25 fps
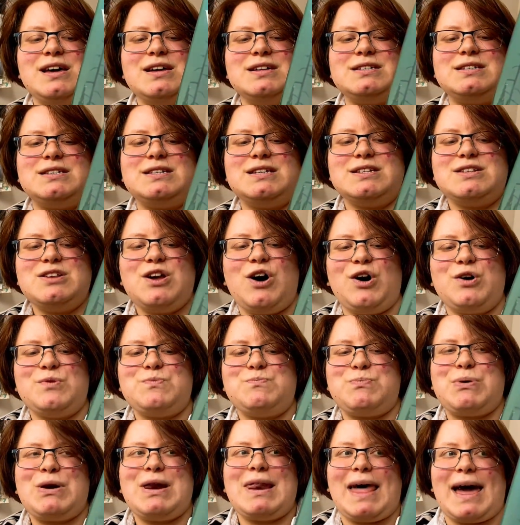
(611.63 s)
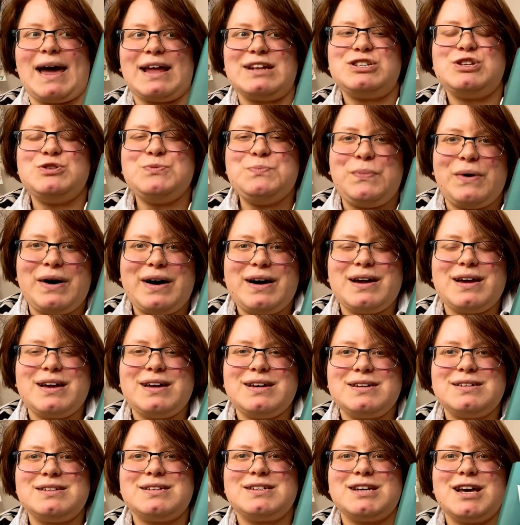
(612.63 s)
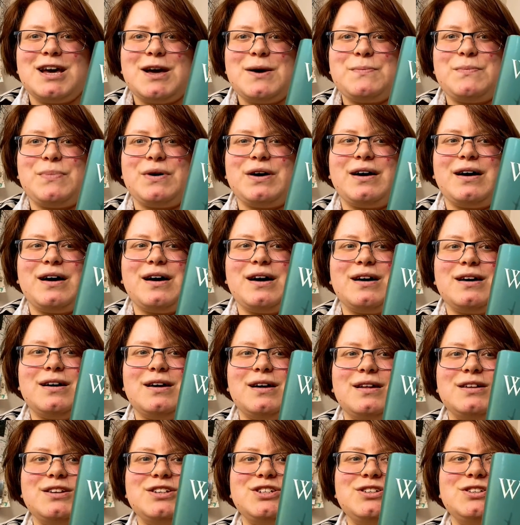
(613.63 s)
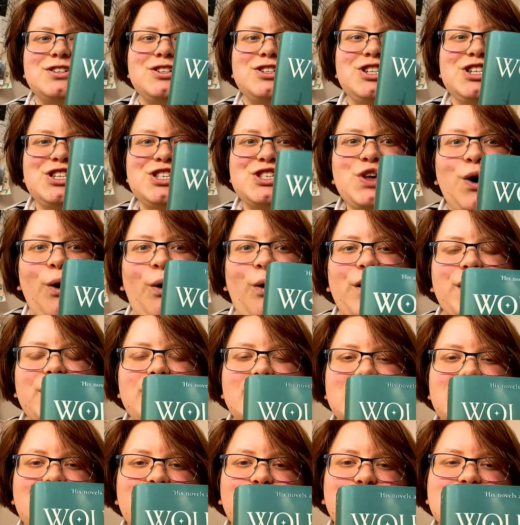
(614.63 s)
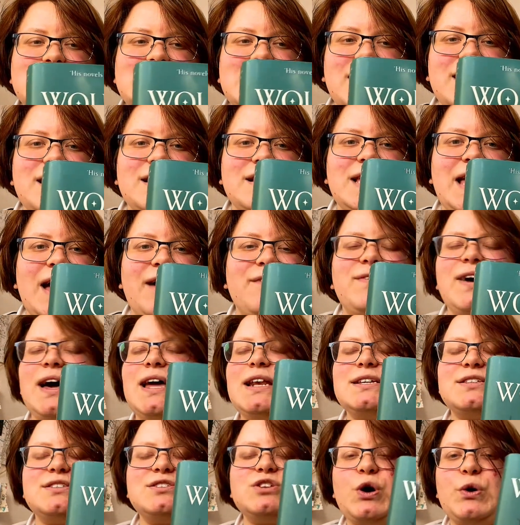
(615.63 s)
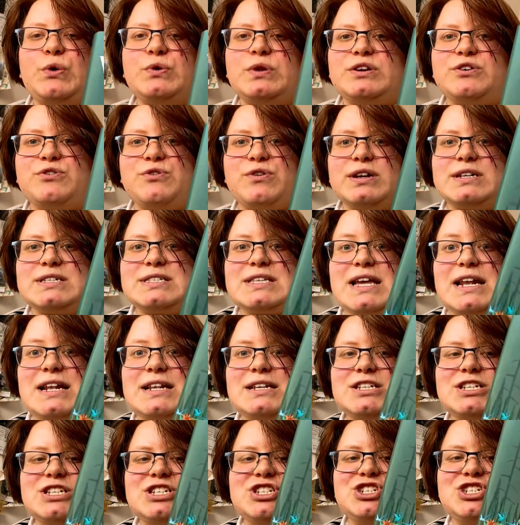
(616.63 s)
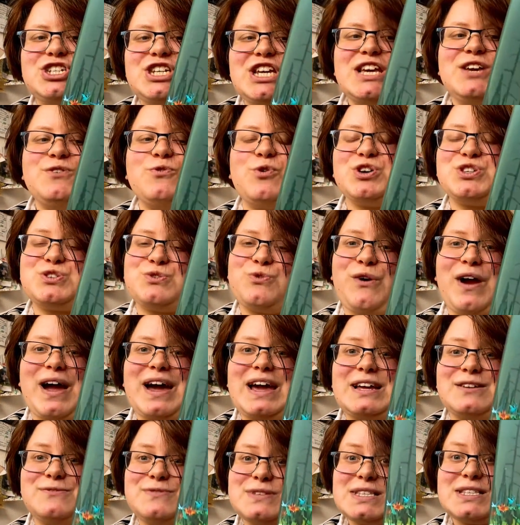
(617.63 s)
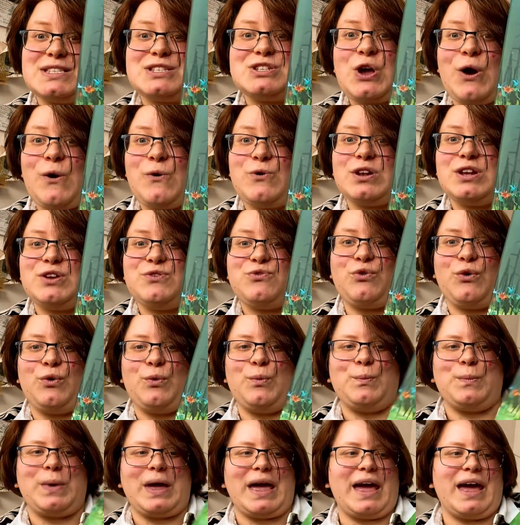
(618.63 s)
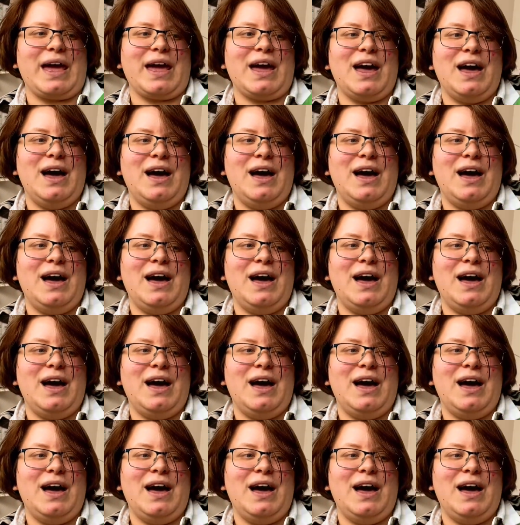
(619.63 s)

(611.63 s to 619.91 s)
did not plan to buy it, but she saw it and was like, yeah, that is totally Chris, and she was right, this is totally for me,